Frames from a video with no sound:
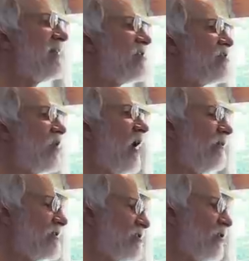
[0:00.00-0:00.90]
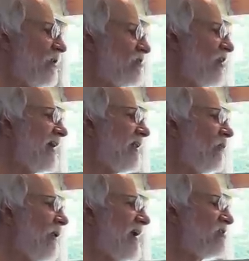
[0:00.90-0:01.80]
salt soils, like in the
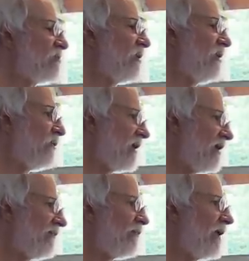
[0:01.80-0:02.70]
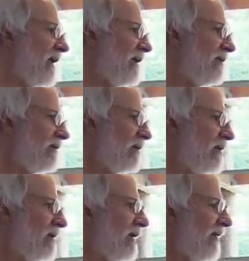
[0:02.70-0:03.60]
West, where they don't get enough rain,
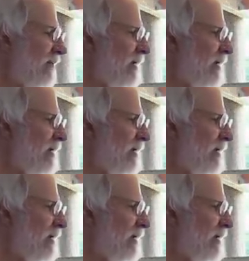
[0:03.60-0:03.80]
and it